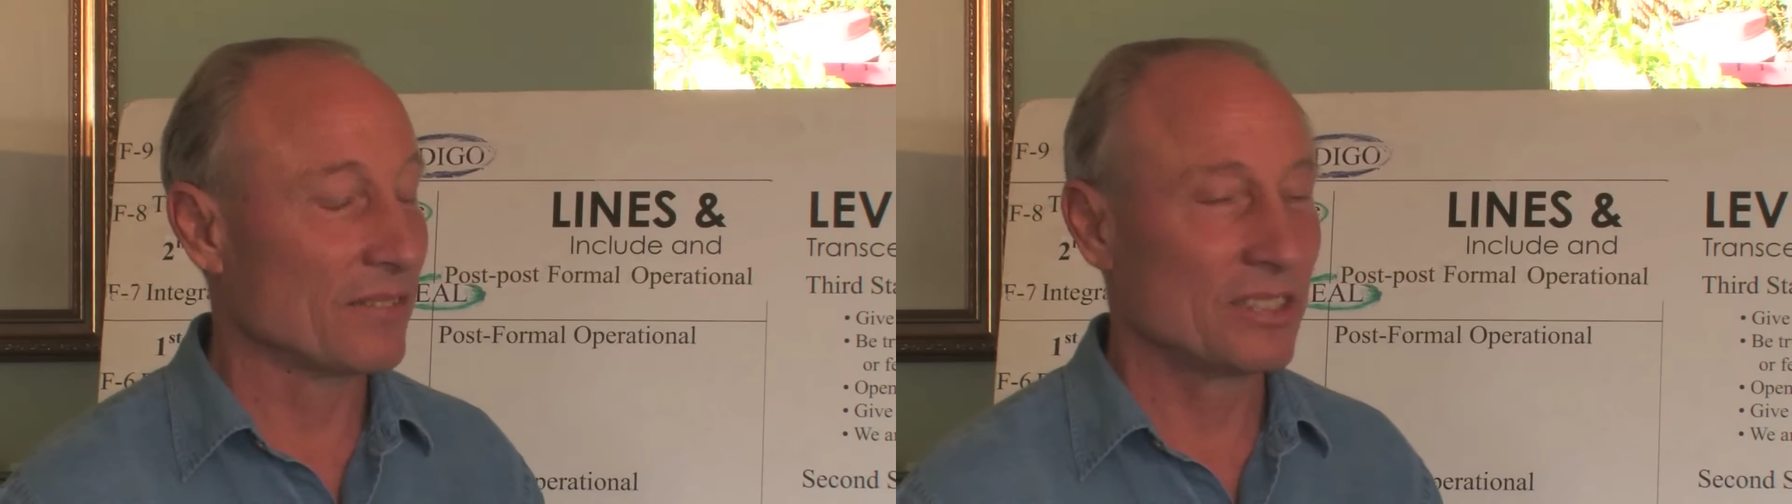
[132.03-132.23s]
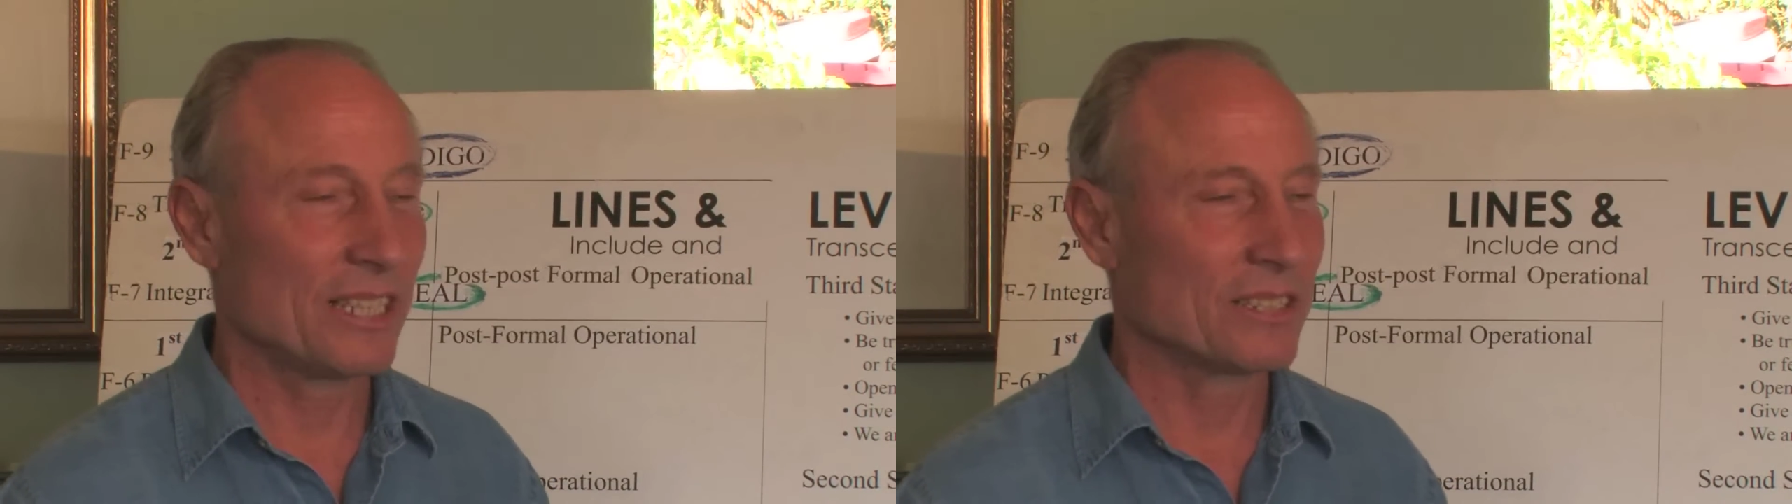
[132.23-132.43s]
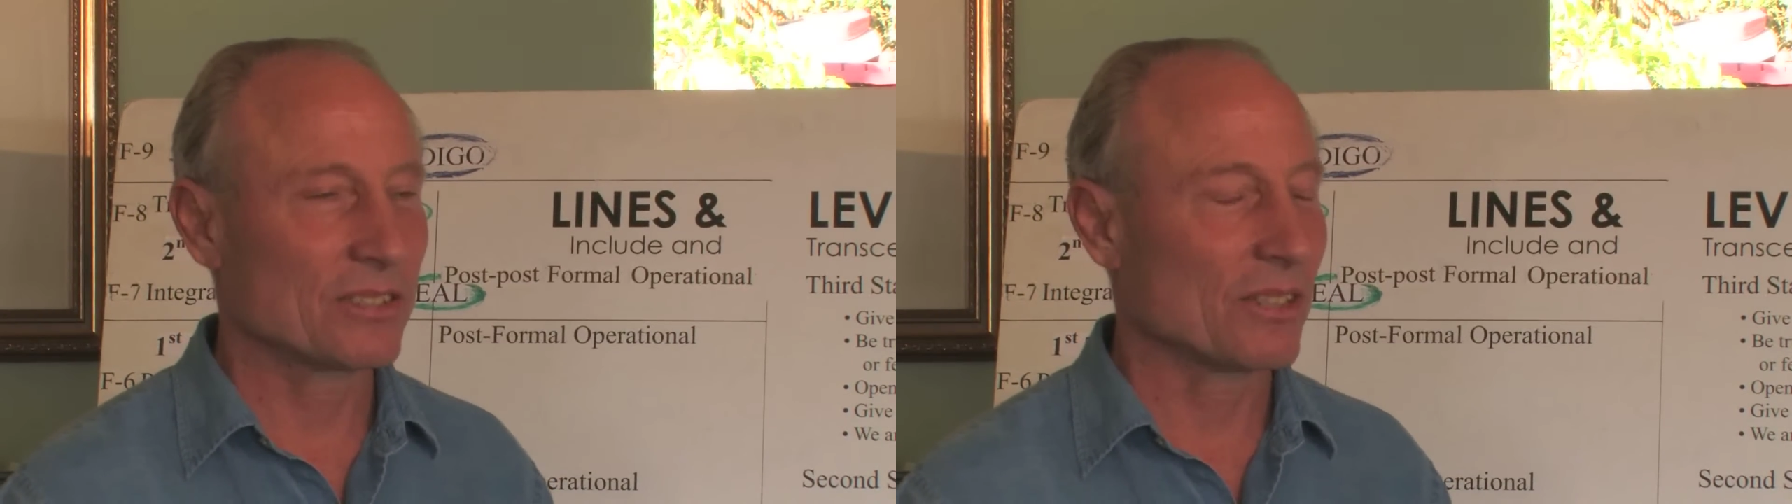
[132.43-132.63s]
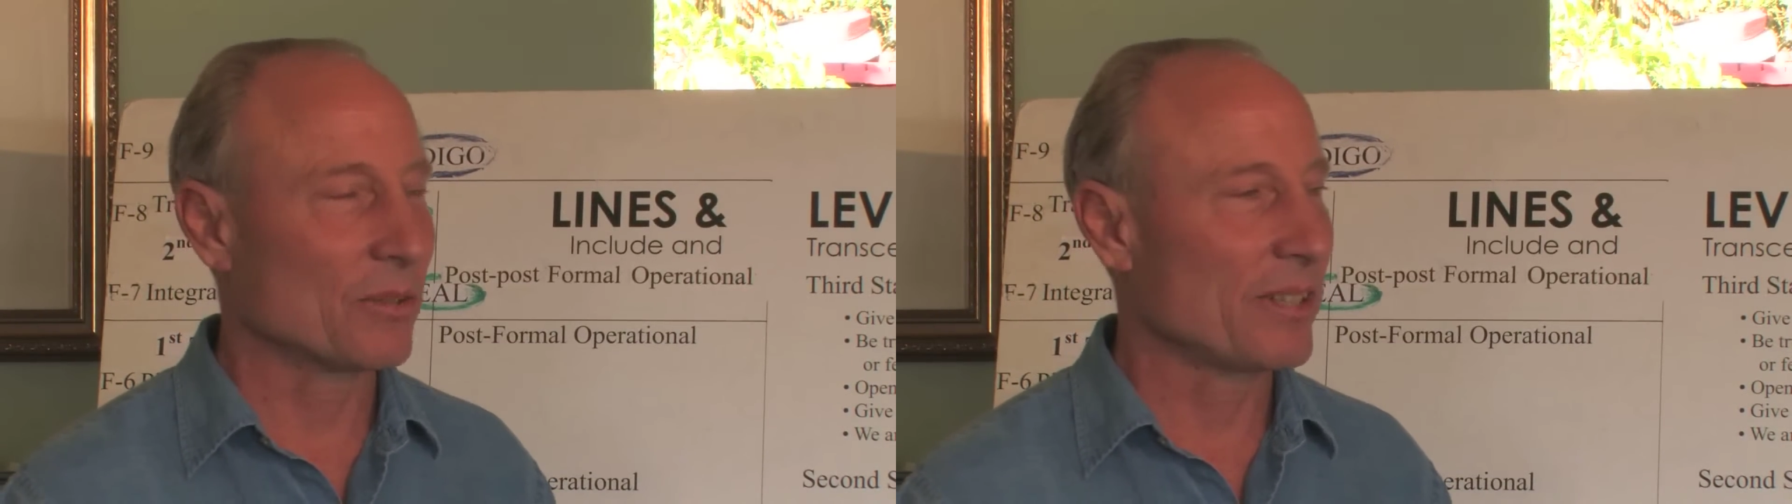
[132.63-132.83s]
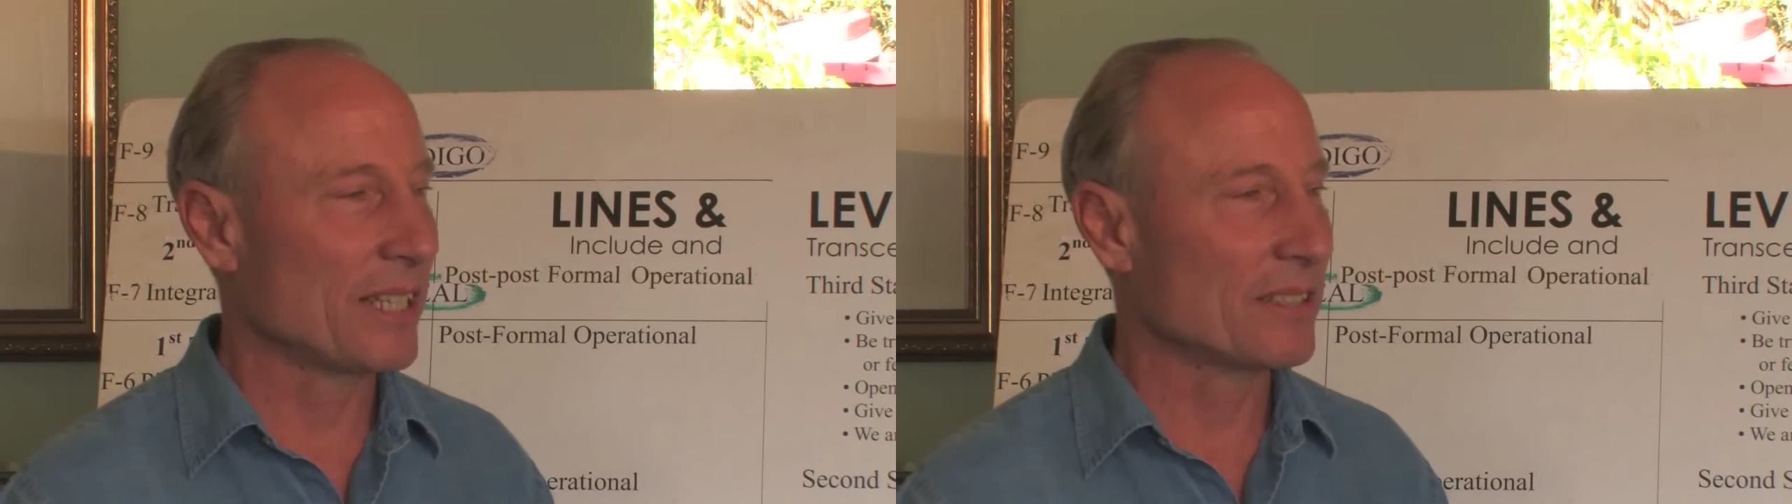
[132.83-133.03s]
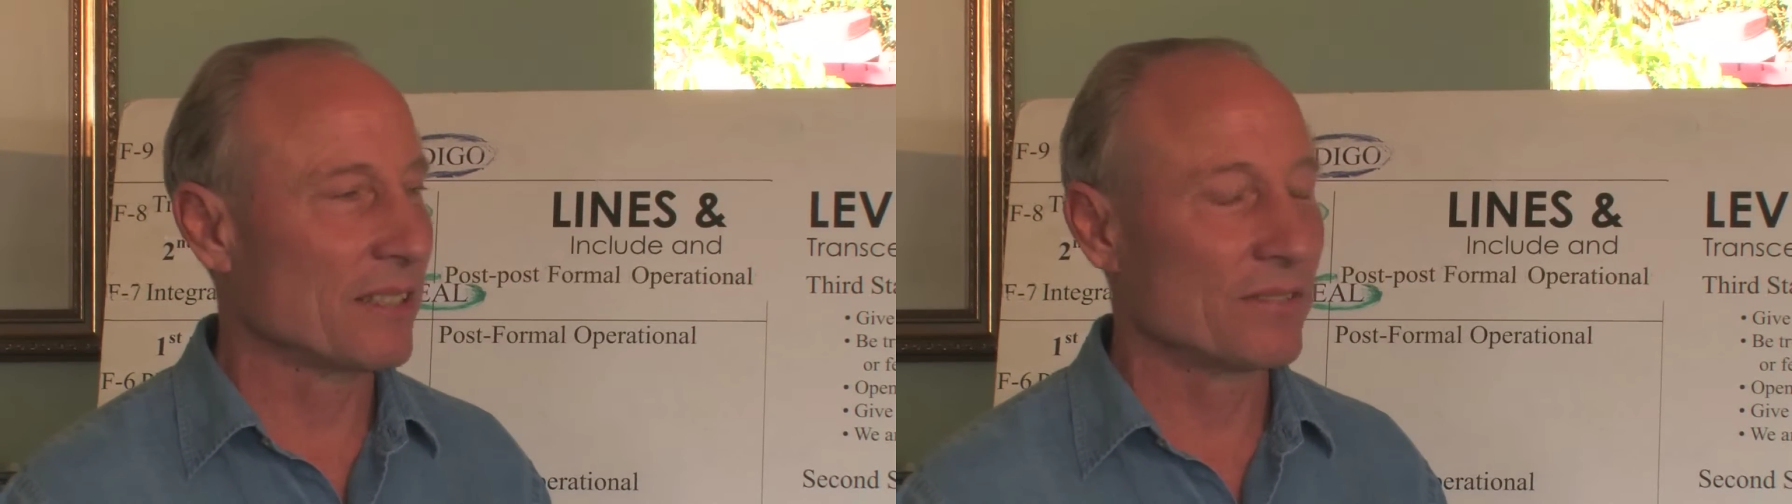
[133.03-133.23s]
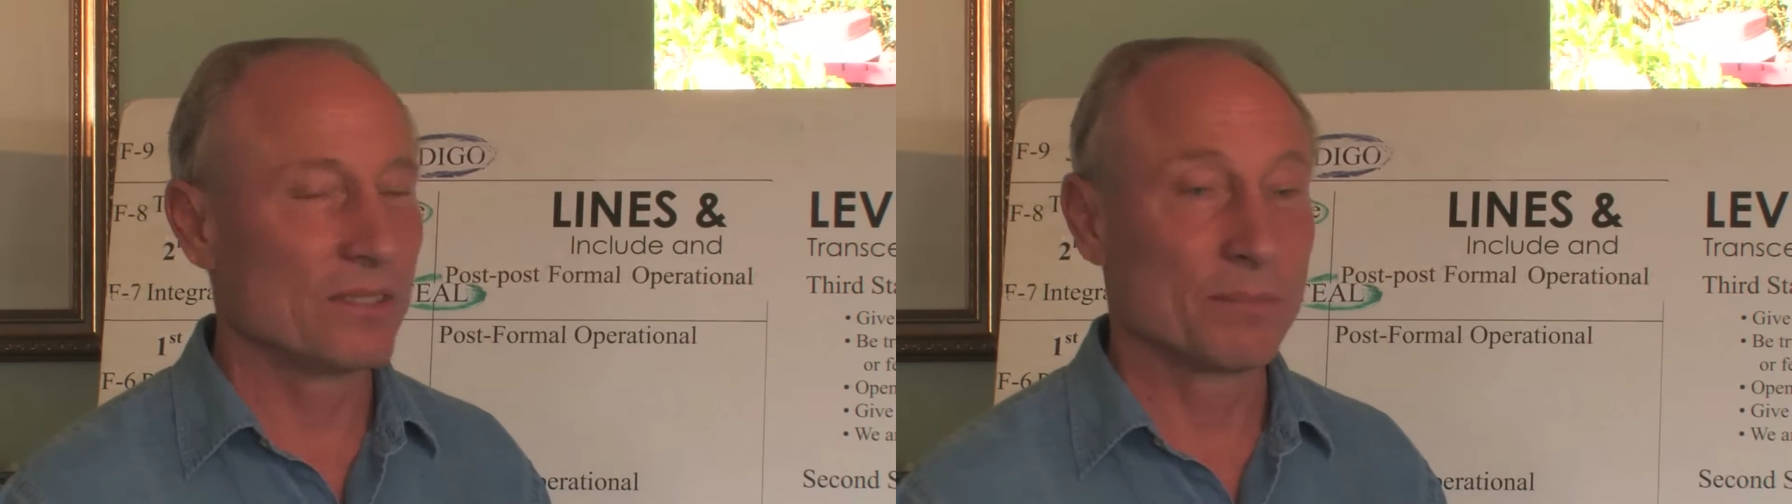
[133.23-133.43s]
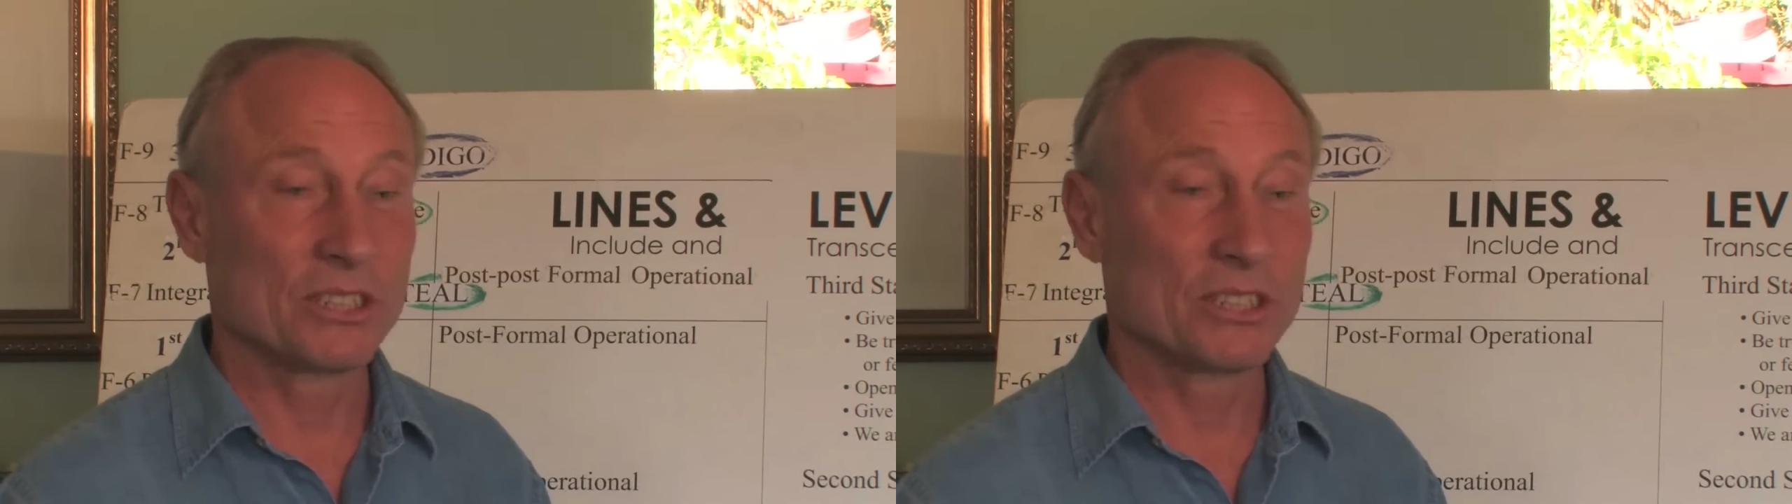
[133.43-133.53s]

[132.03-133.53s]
and she had to struggle with that stuff too.